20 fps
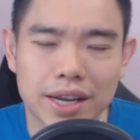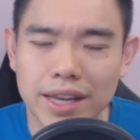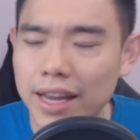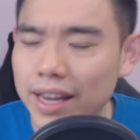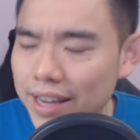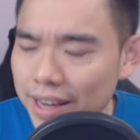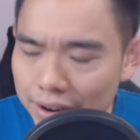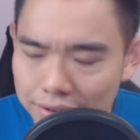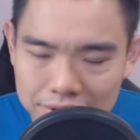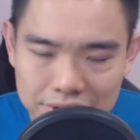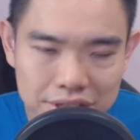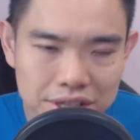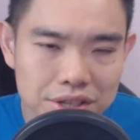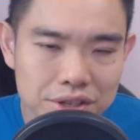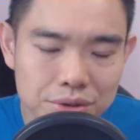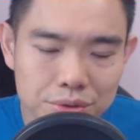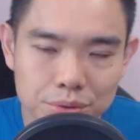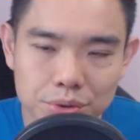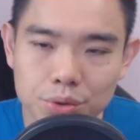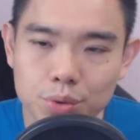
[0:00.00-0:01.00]
I can guarantee
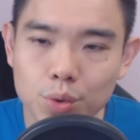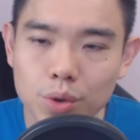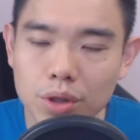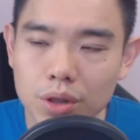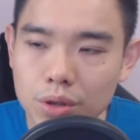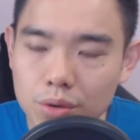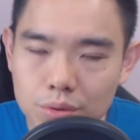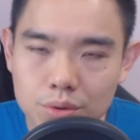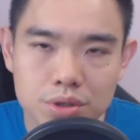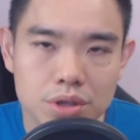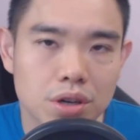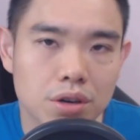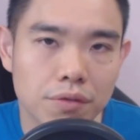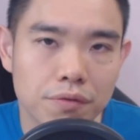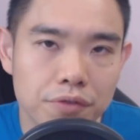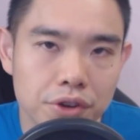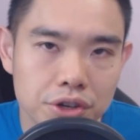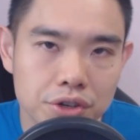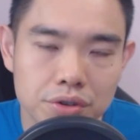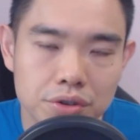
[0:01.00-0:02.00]
you will lose the
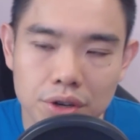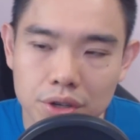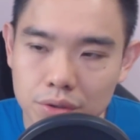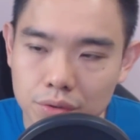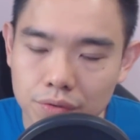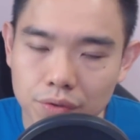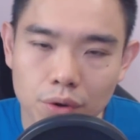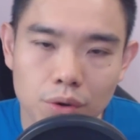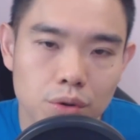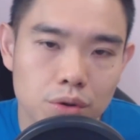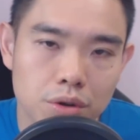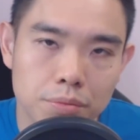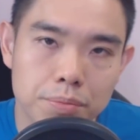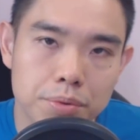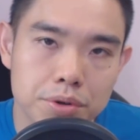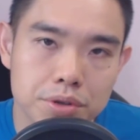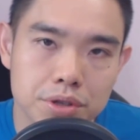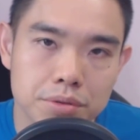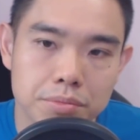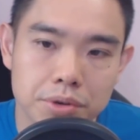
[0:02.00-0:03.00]
conviction, right, to follow the
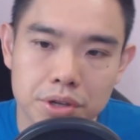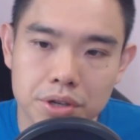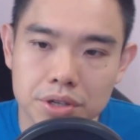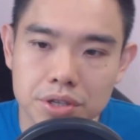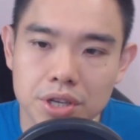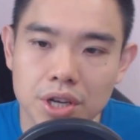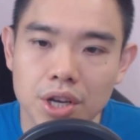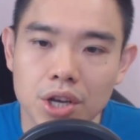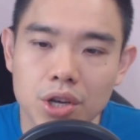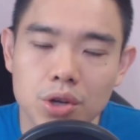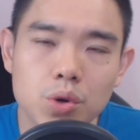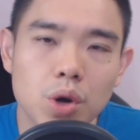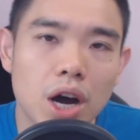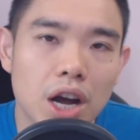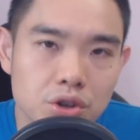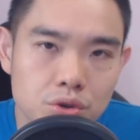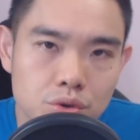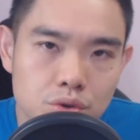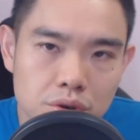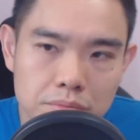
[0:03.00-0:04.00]
person because you're
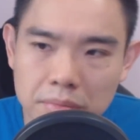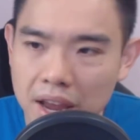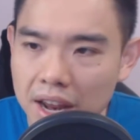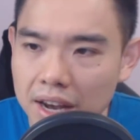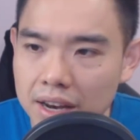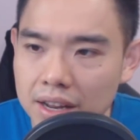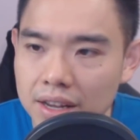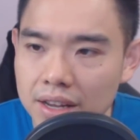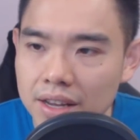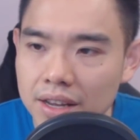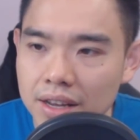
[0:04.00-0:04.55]
unsure, man,